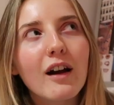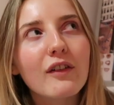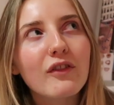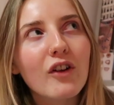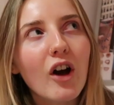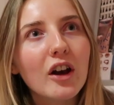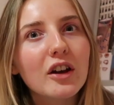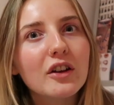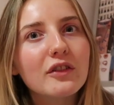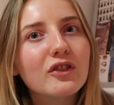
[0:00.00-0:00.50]
I've
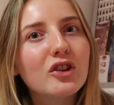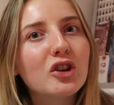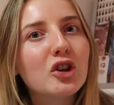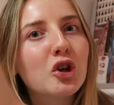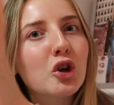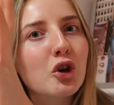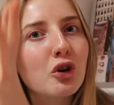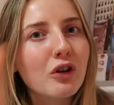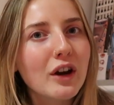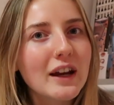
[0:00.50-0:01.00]
kind of
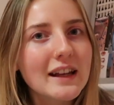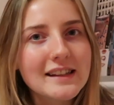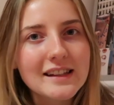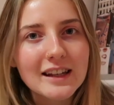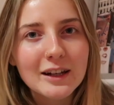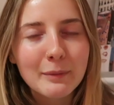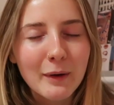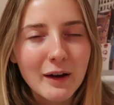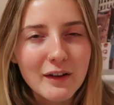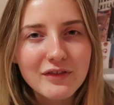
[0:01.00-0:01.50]

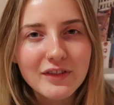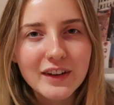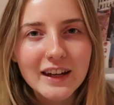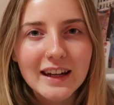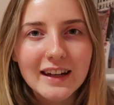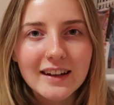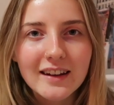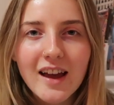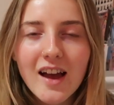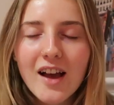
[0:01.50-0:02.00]
curated my
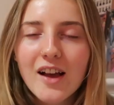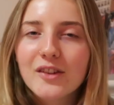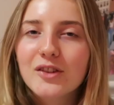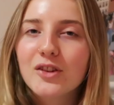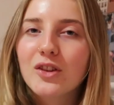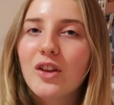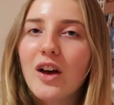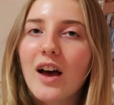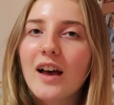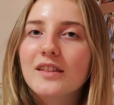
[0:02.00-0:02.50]
feed
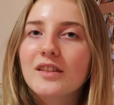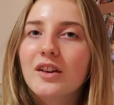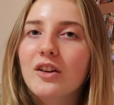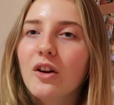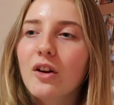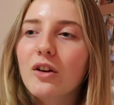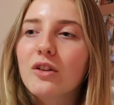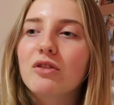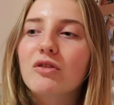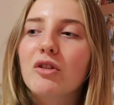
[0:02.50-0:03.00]
so that as I
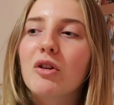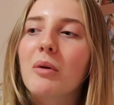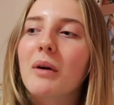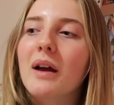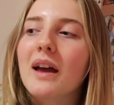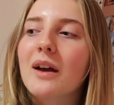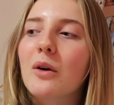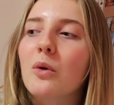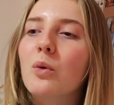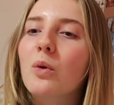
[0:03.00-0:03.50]
go through
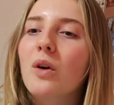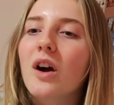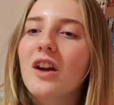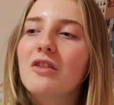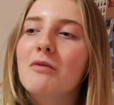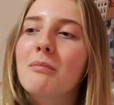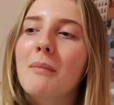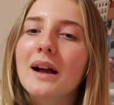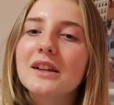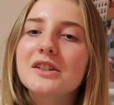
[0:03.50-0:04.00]
it, it all kind
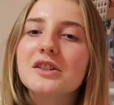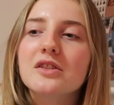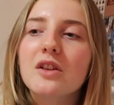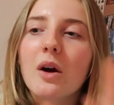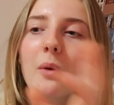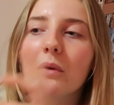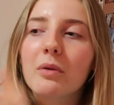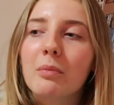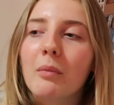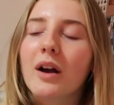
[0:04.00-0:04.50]
of matches
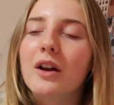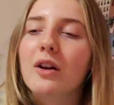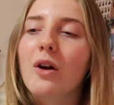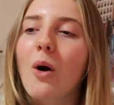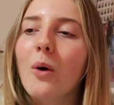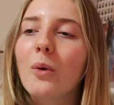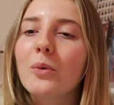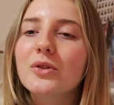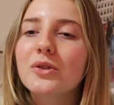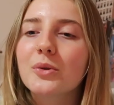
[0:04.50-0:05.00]
up with my
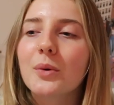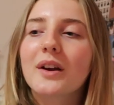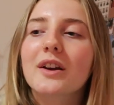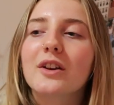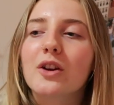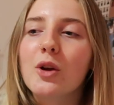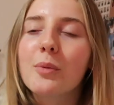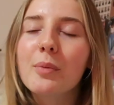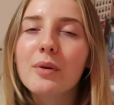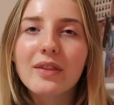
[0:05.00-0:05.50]
goals, so I
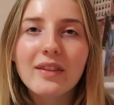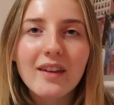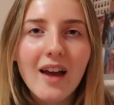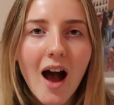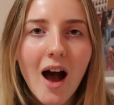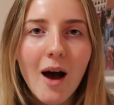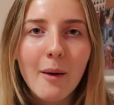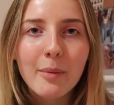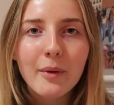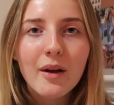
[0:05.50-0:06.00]
can open the
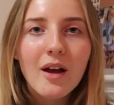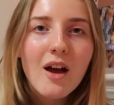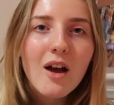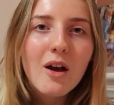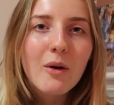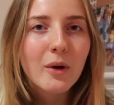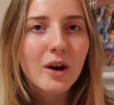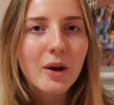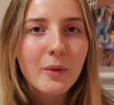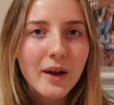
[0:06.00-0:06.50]
app
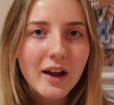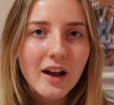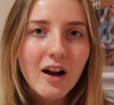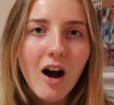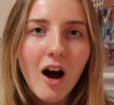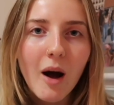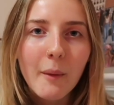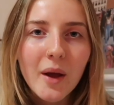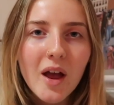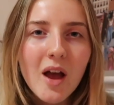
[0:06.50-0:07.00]
when I wake
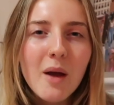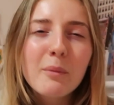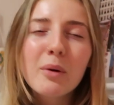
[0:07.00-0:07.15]
up.